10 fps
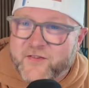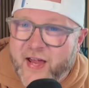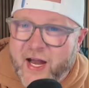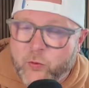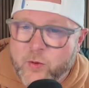
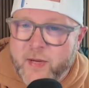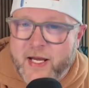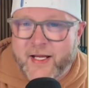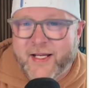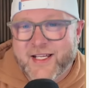fat
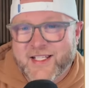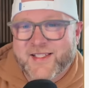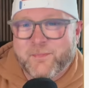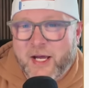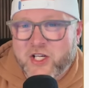remaining,
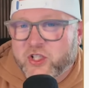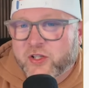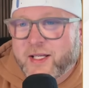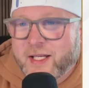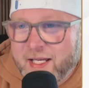
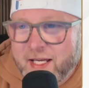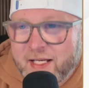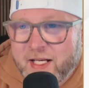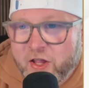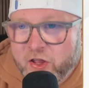especially
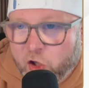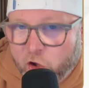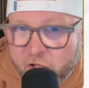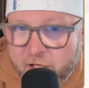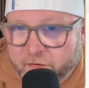in the
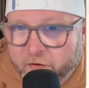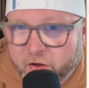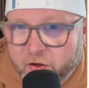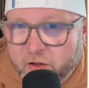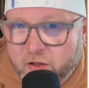
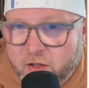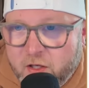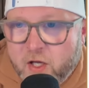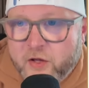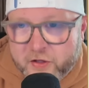liver,
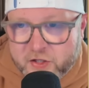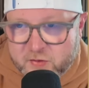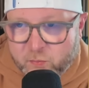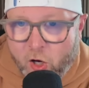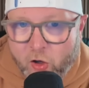the
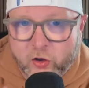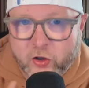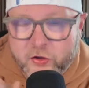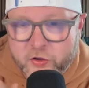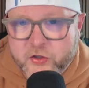
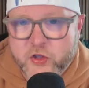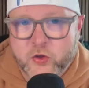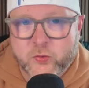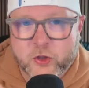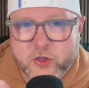smaller the
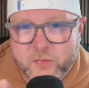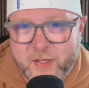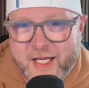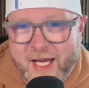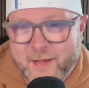tumors
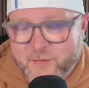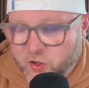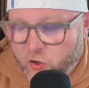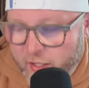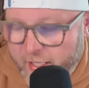became.
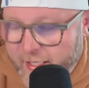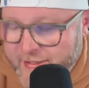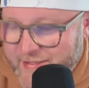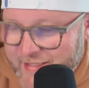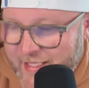So it
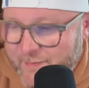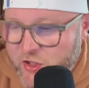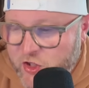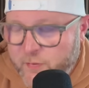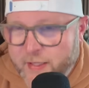seems
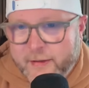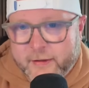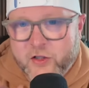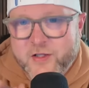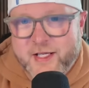to be that
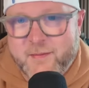there is a